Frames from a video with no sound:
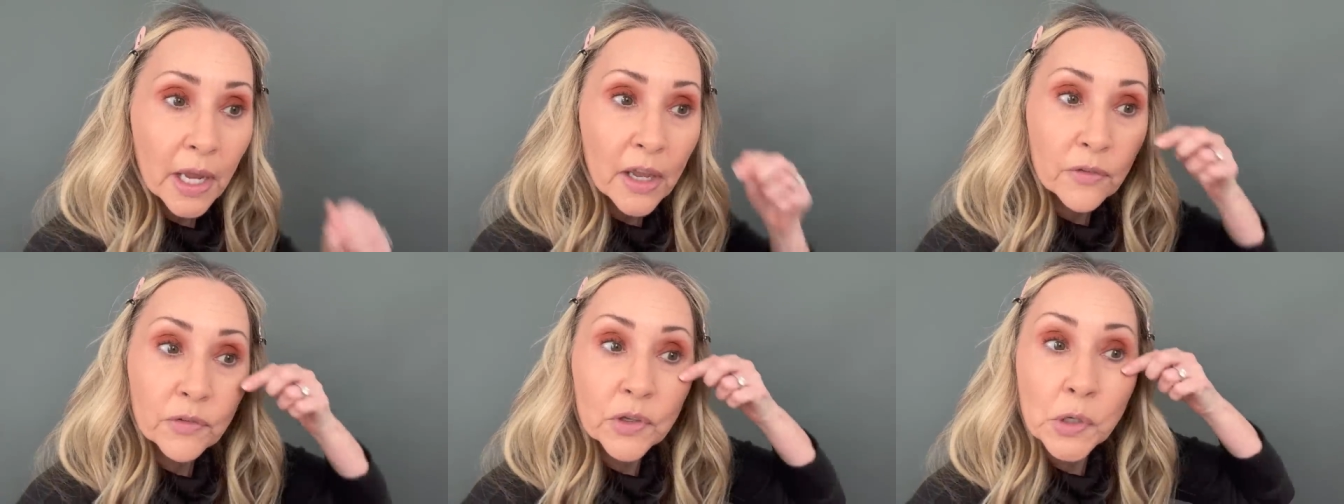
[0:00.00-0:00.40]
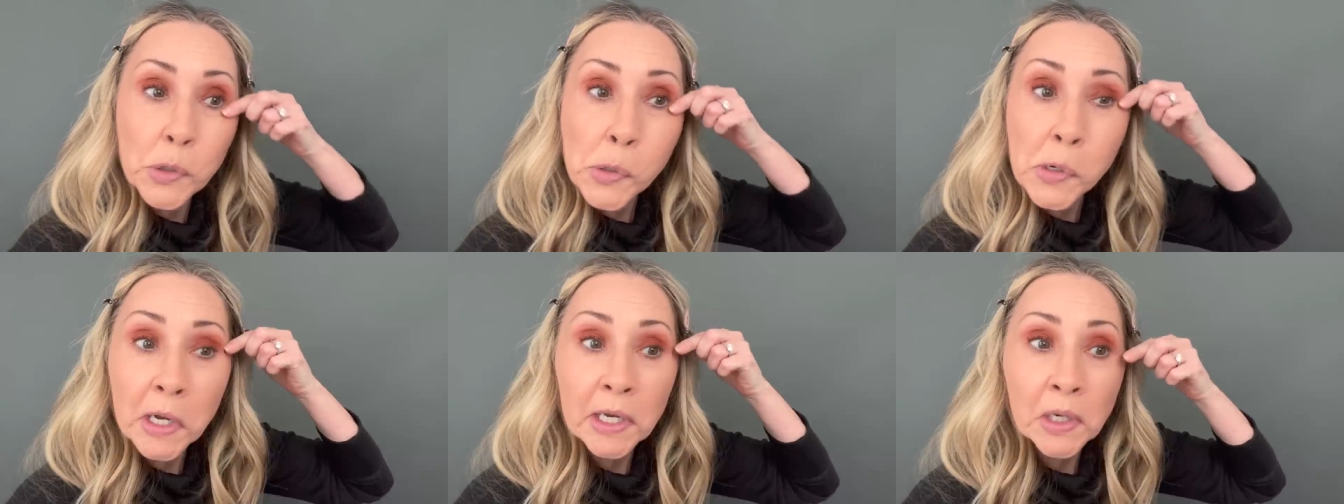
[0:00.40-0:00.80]
If
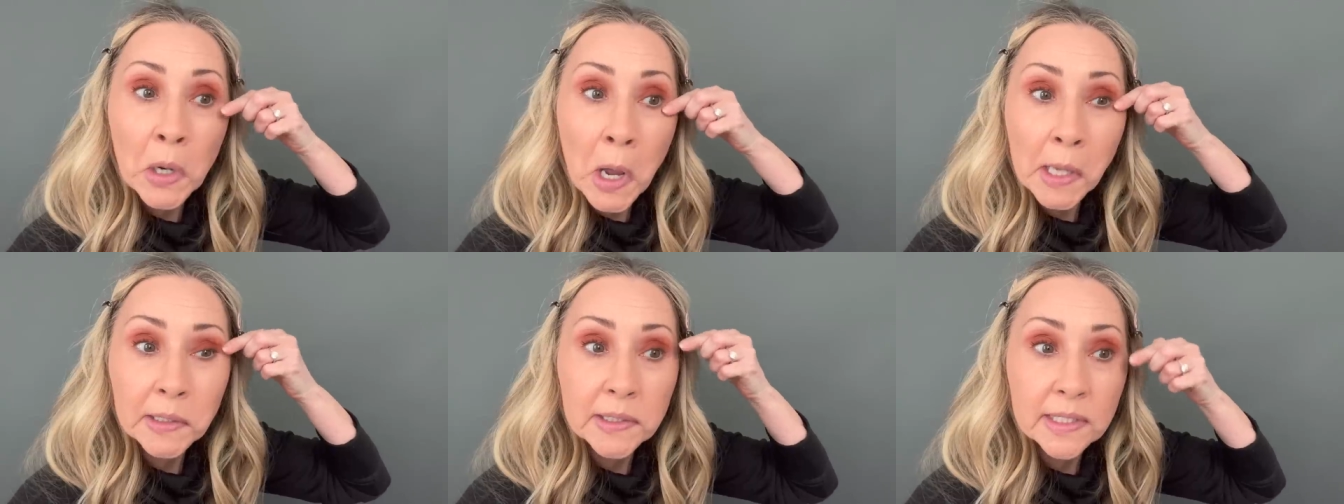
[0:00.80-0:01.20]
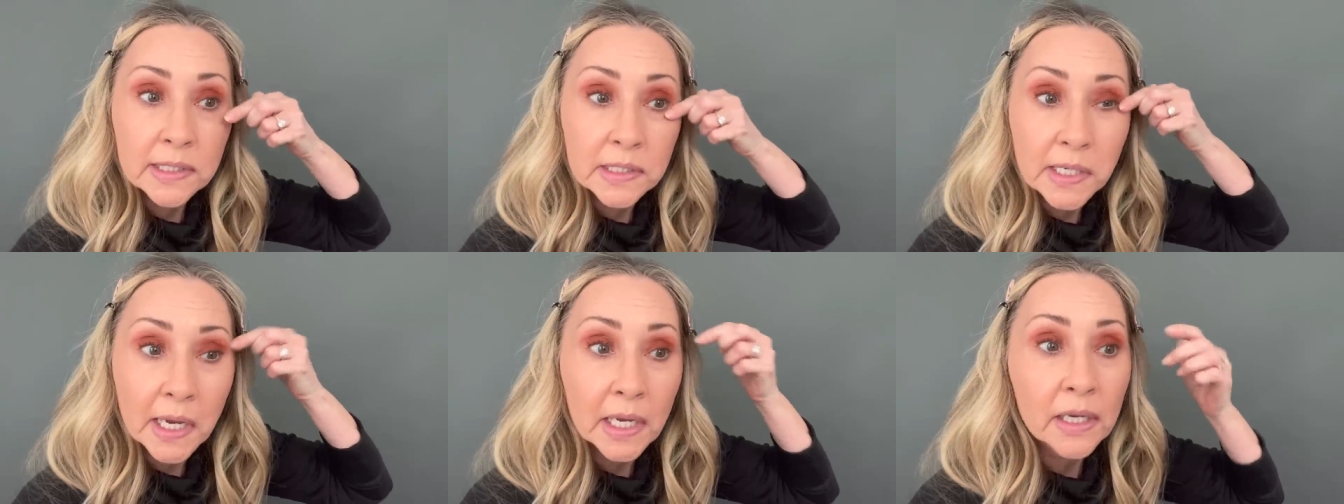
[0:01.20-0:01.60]
you cannot
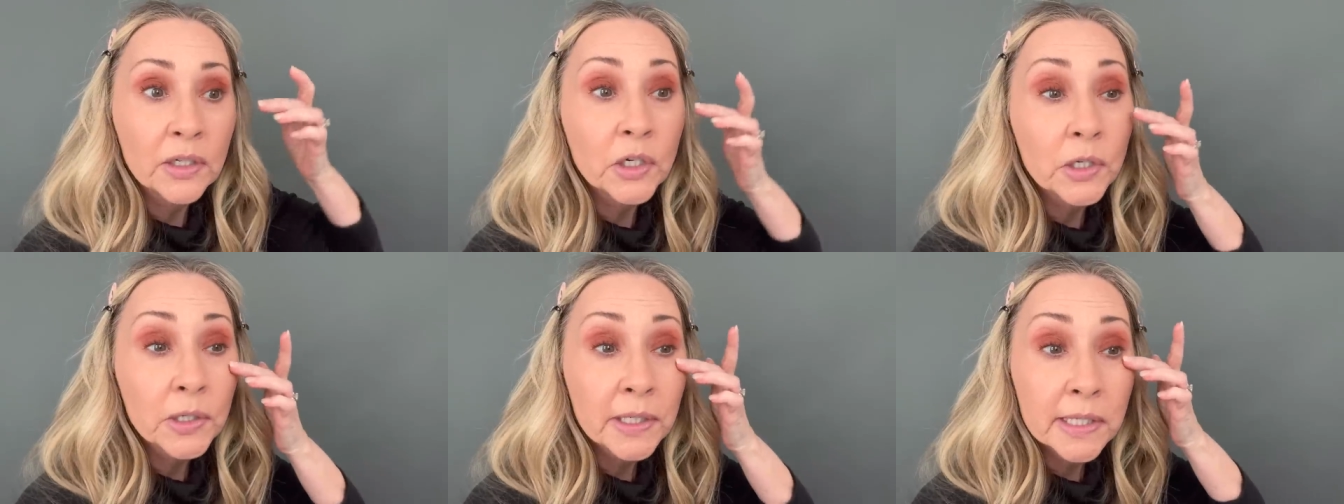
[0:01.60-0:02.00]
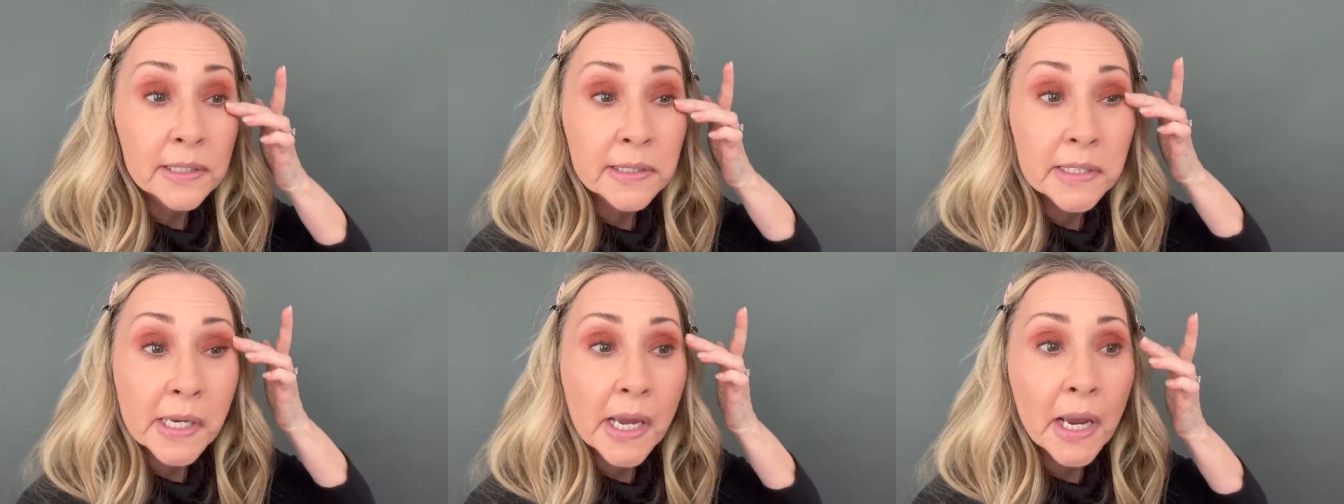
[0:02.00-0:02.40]
stand
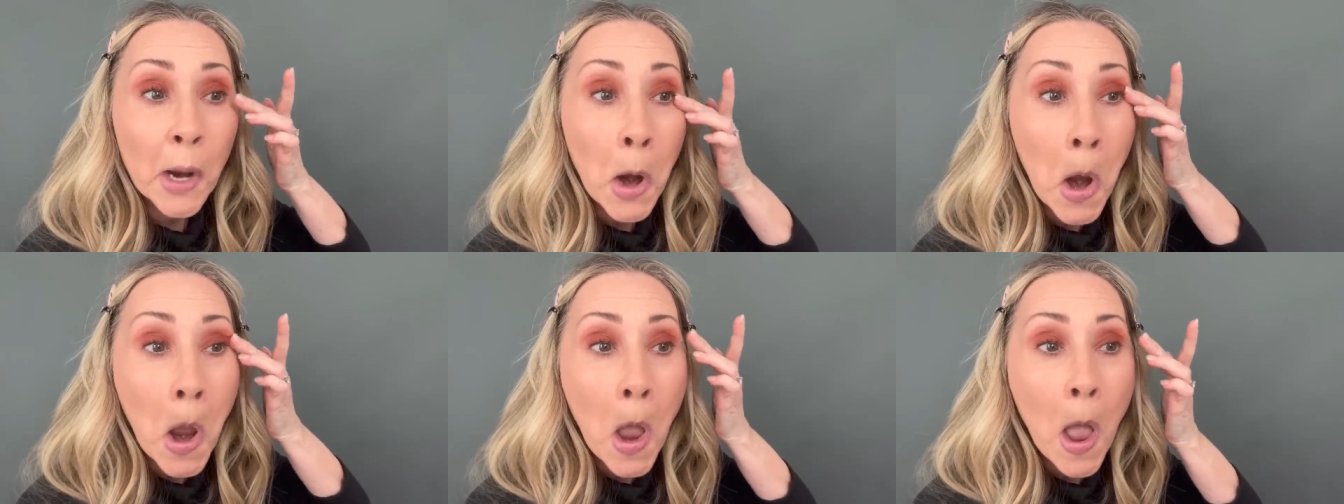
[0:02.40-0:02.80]
creasing,